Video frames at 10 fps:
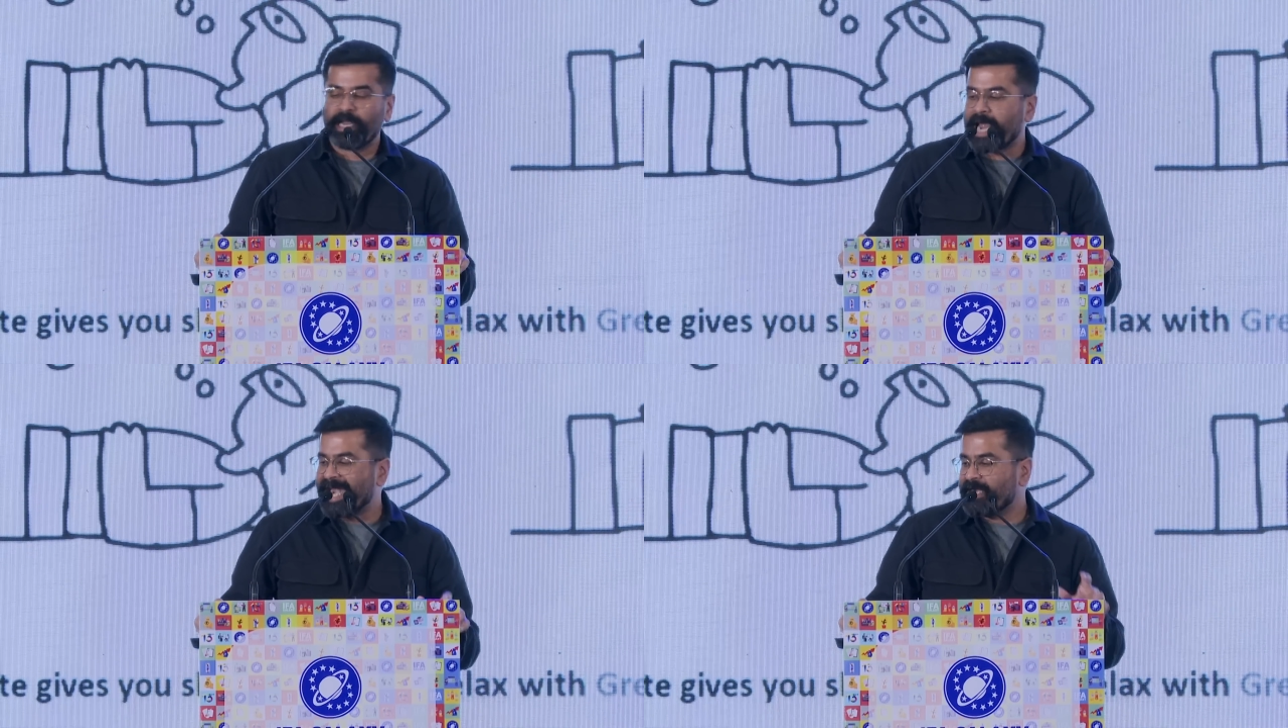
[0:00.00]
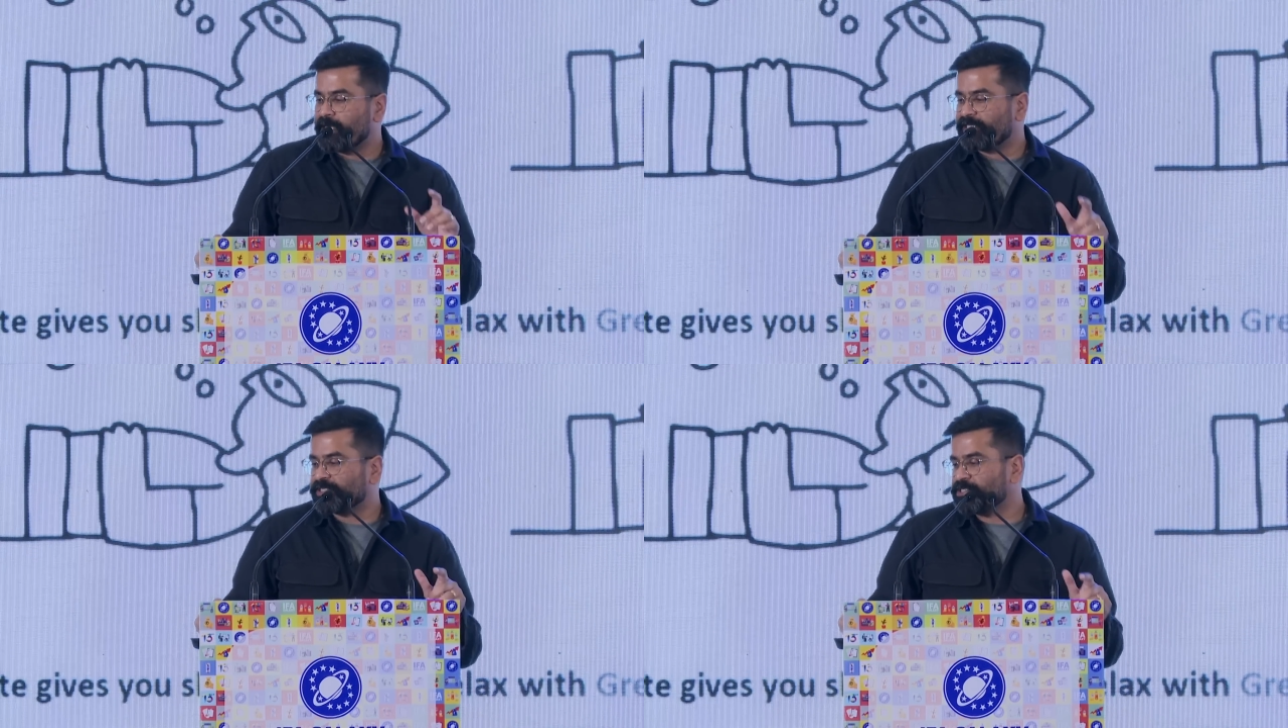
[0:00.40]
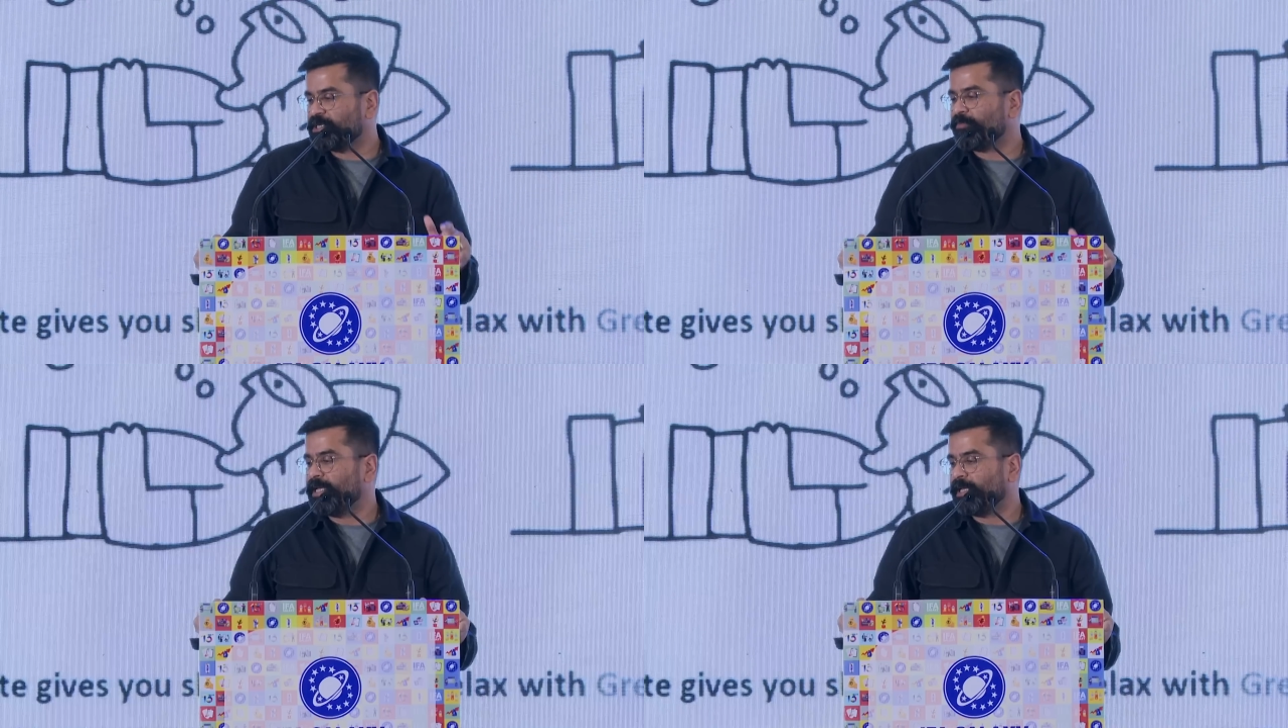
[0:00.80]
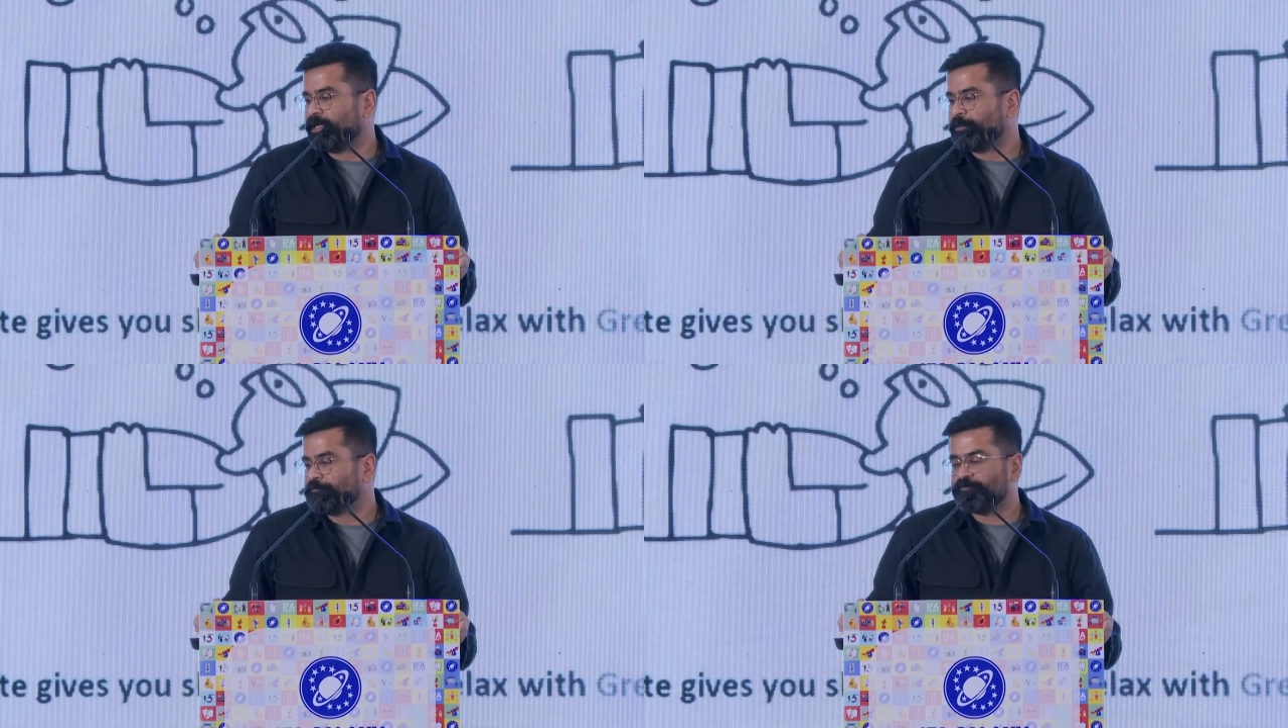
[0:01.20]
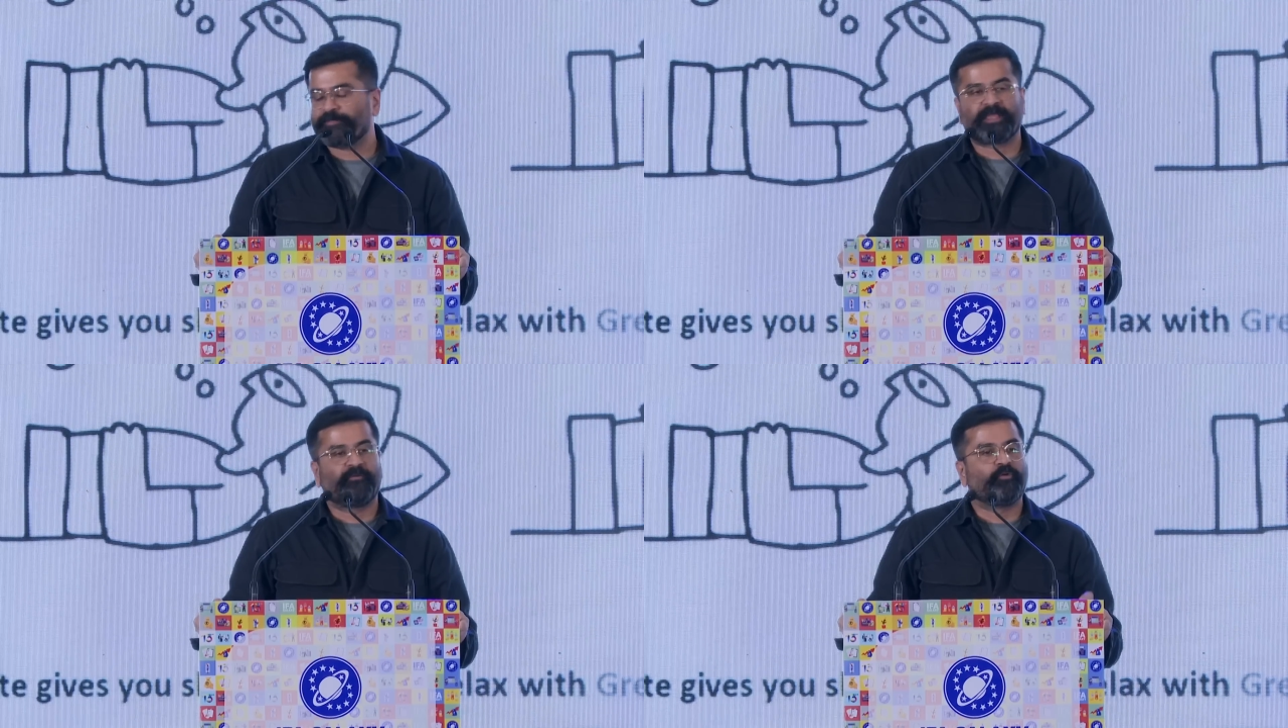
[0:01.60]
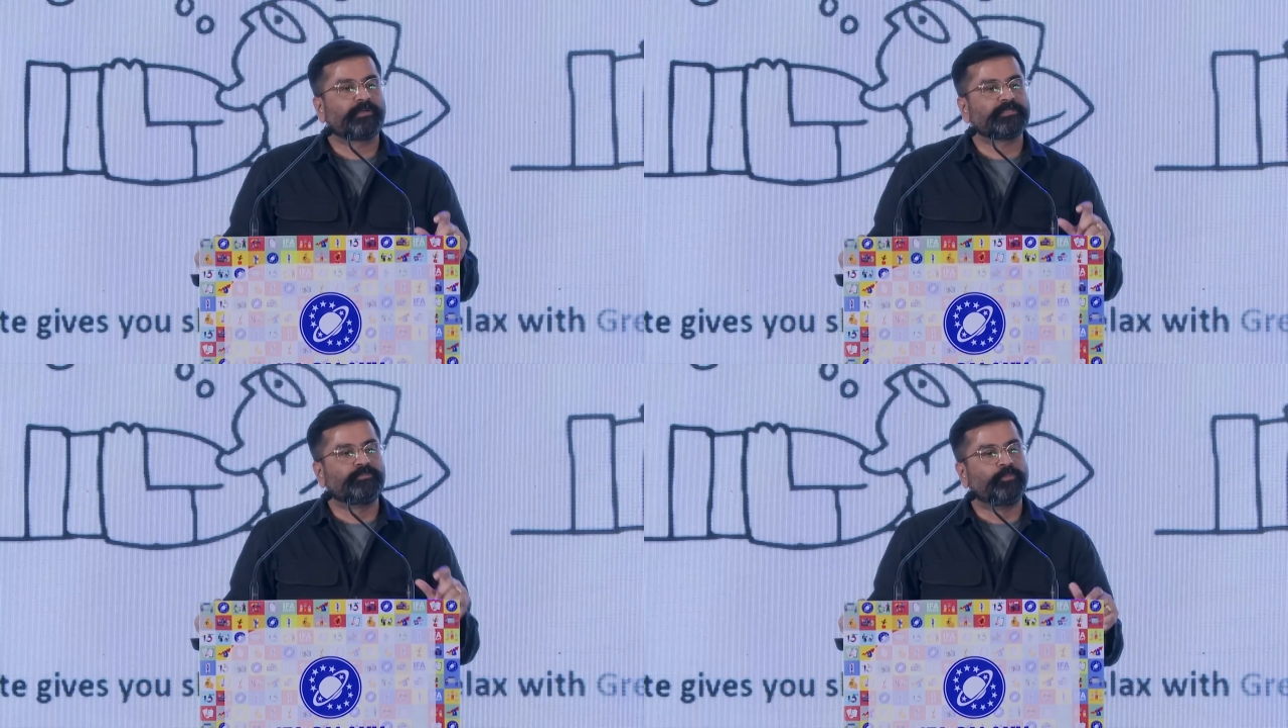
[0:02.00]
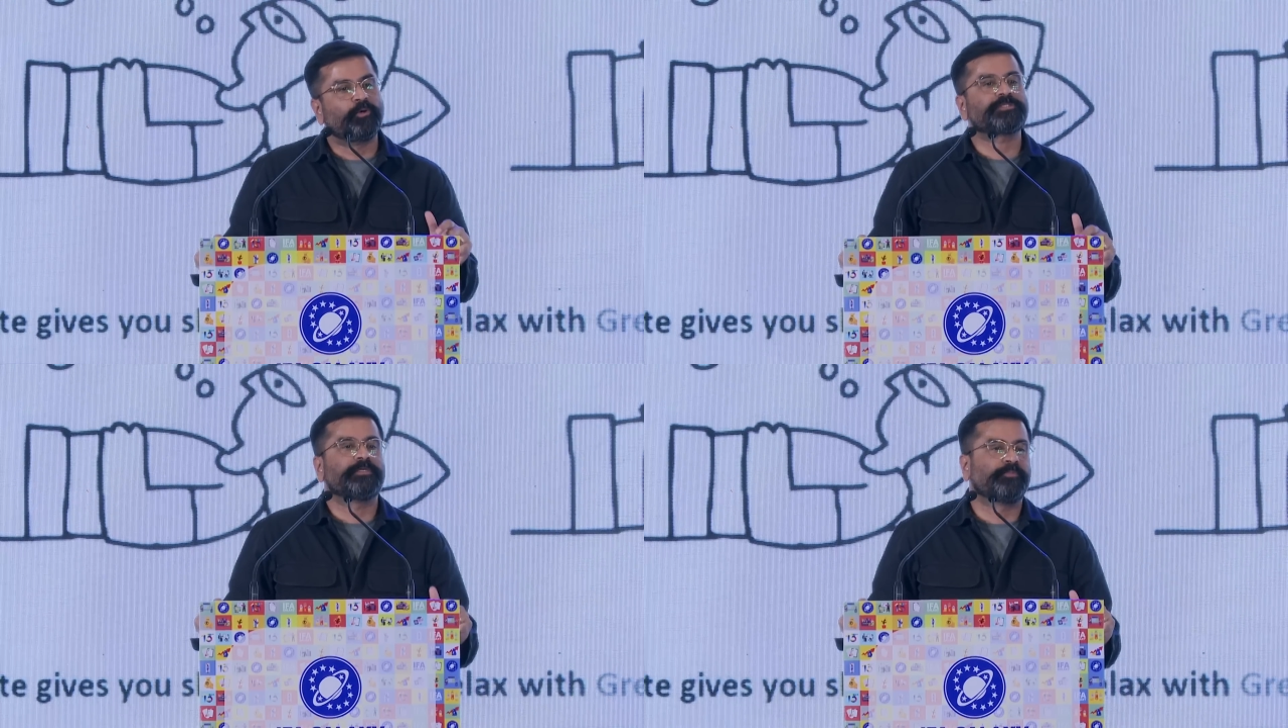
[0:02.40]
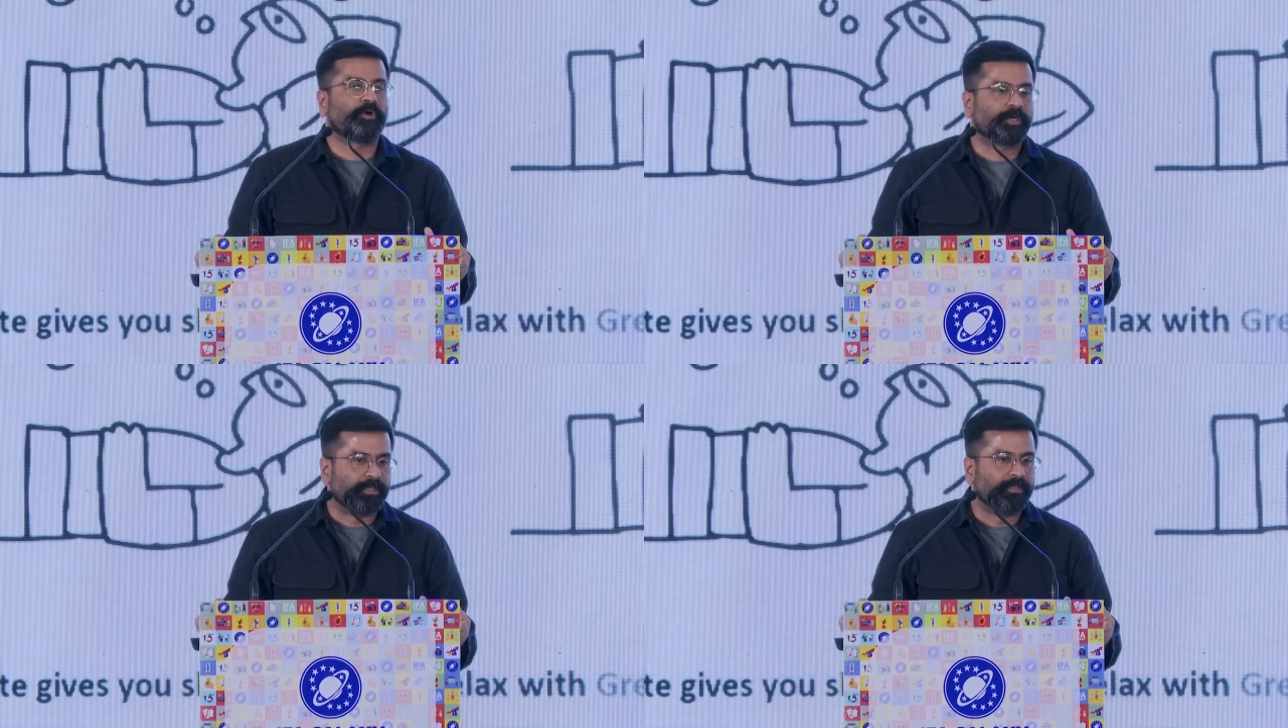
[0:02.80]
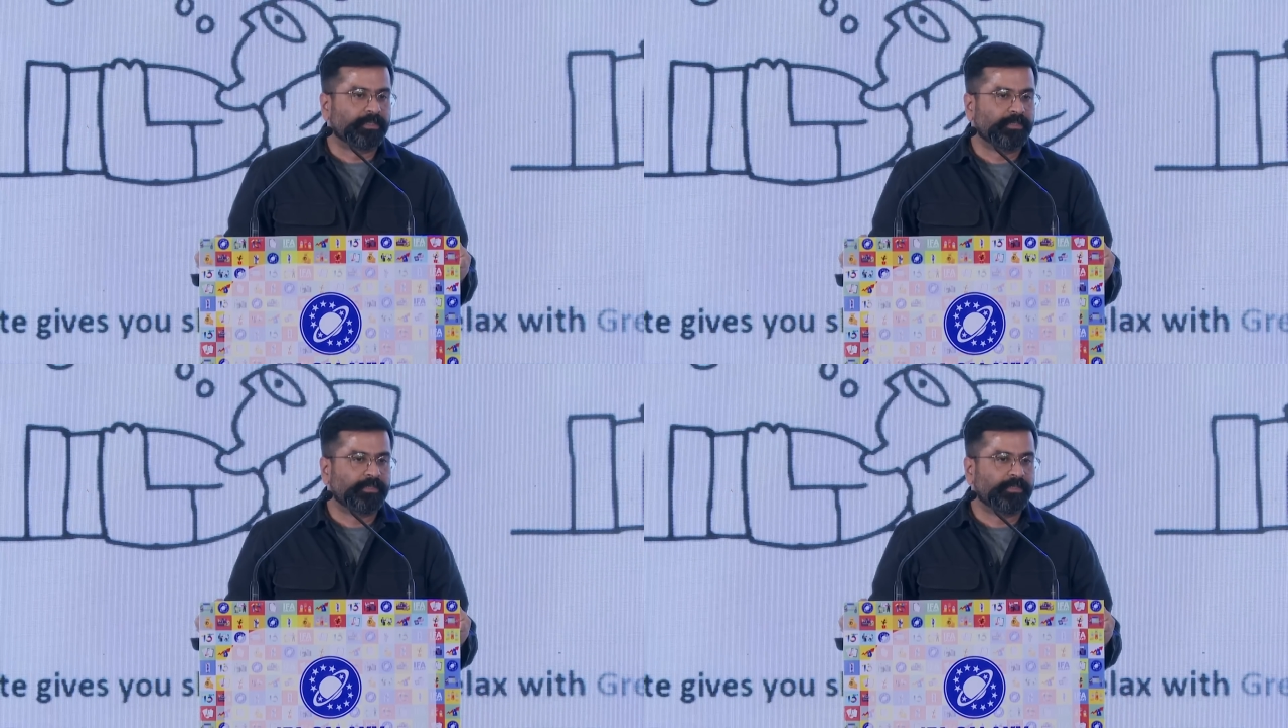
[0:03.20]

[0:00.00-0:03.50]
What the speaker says: And in decision making, what is most important